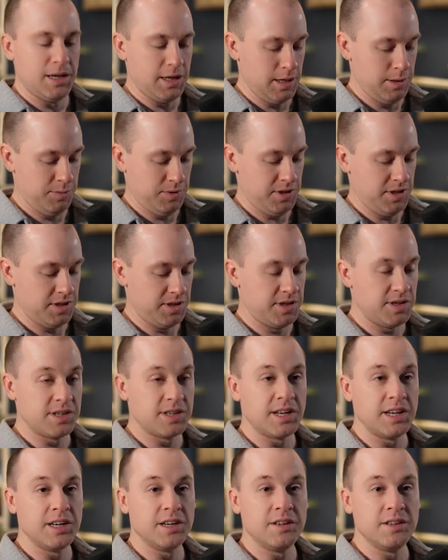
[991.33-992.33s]
I'm just going to
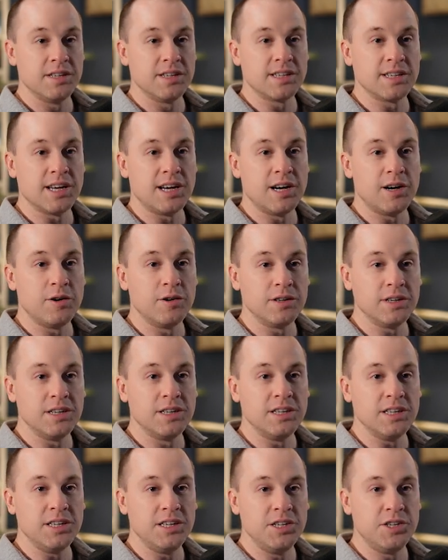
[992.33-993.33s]
scale this out
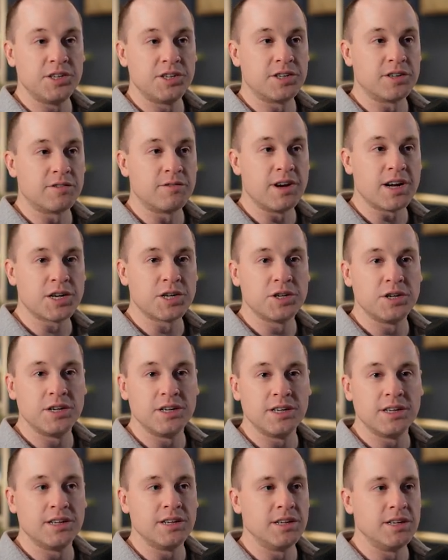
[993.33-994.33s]
in each
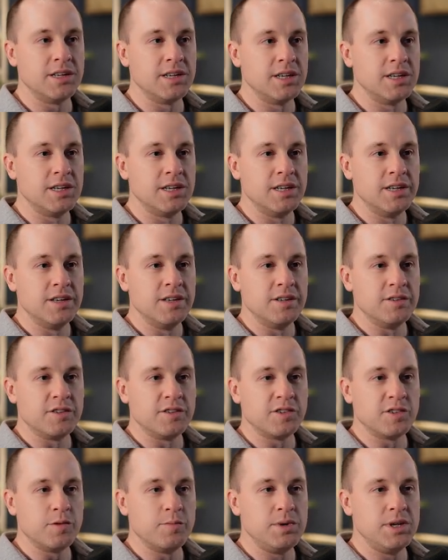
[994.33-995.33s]
direction. So
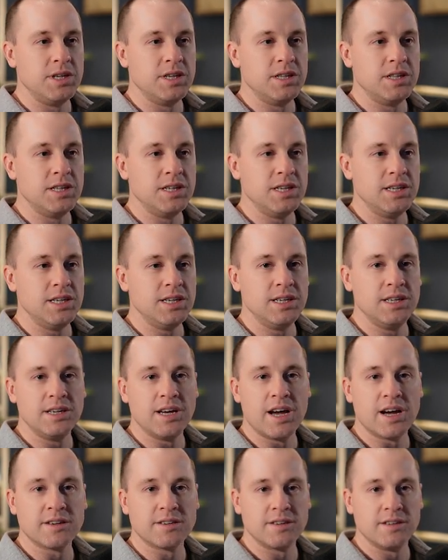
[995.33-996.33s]
this will be in the
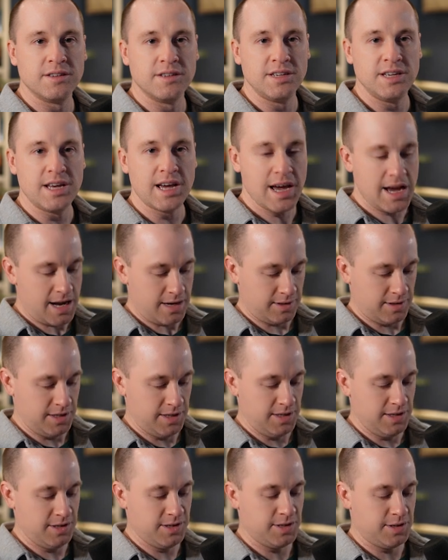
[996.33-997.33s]
X and Z
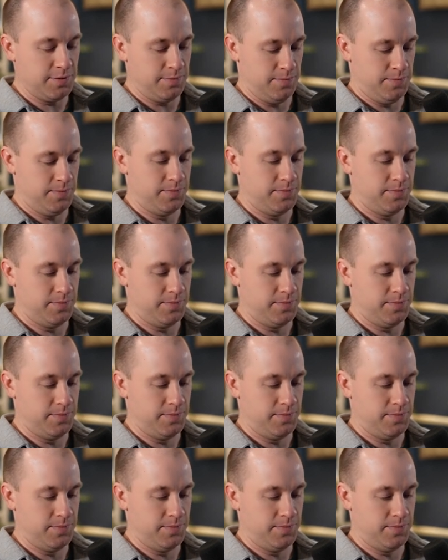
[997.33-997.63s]
axes.